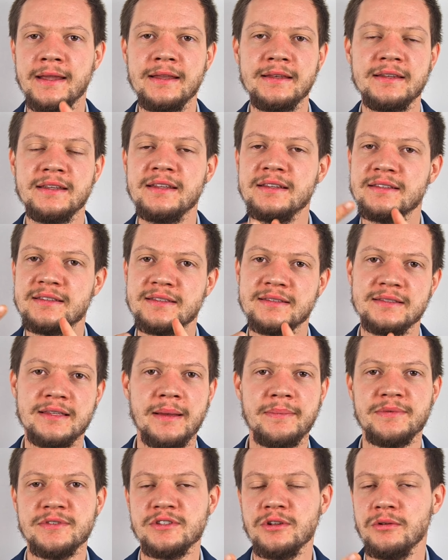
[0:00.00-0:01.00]
Indeed,
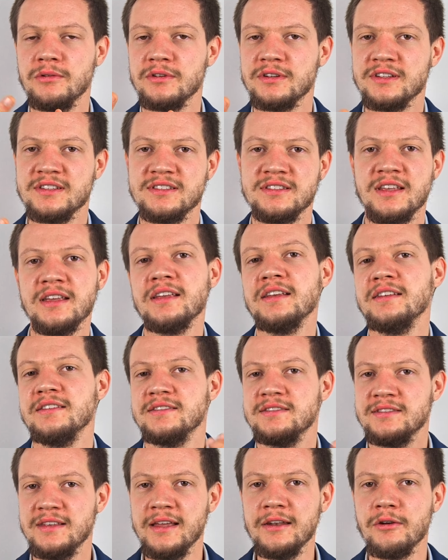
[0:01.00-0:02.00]
StepStone, Xing,
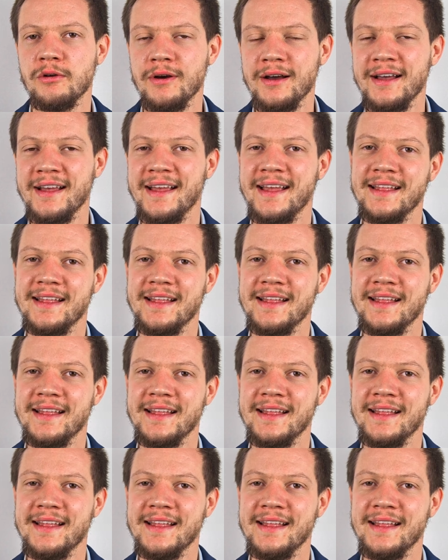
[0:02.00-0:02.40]
etc.